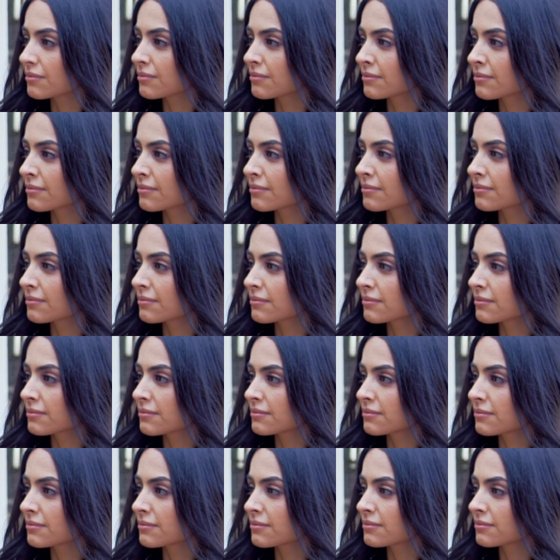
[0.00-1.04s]

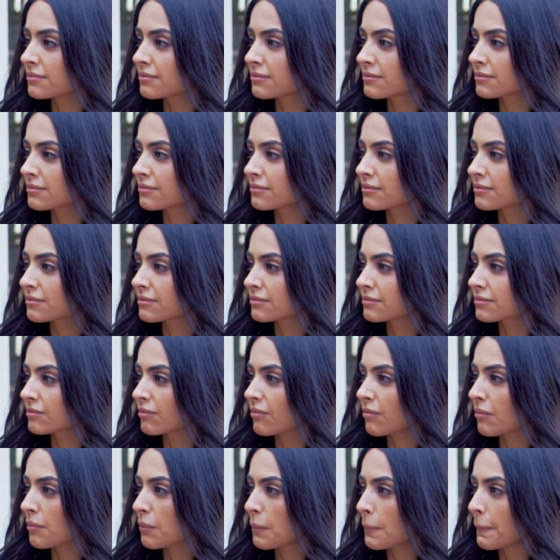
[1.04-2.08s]

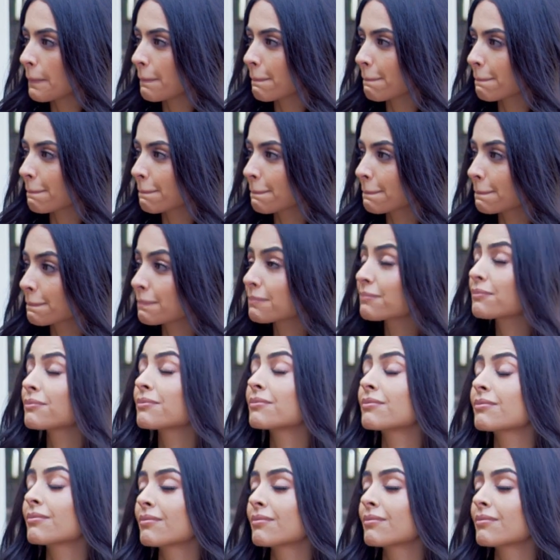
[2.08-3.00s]
The person shown says nothing.